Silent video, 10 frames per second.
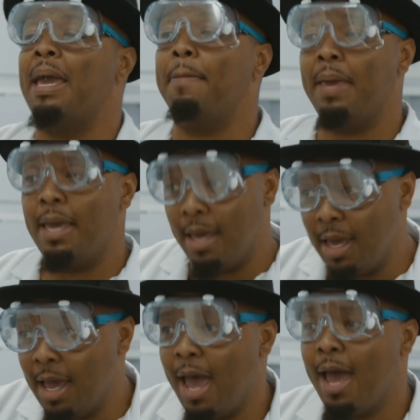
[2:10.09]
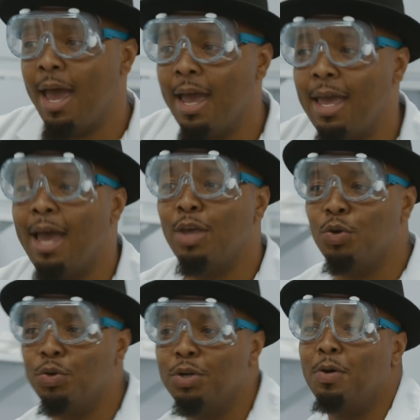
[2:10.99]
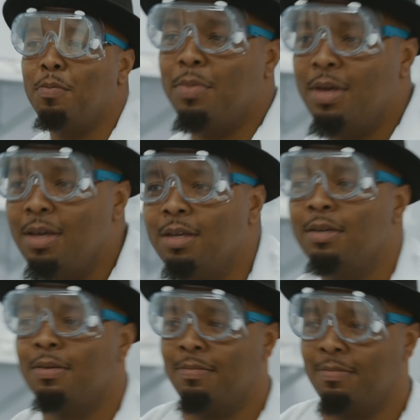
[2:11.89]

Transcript: P P E, hey, yeah, you know me.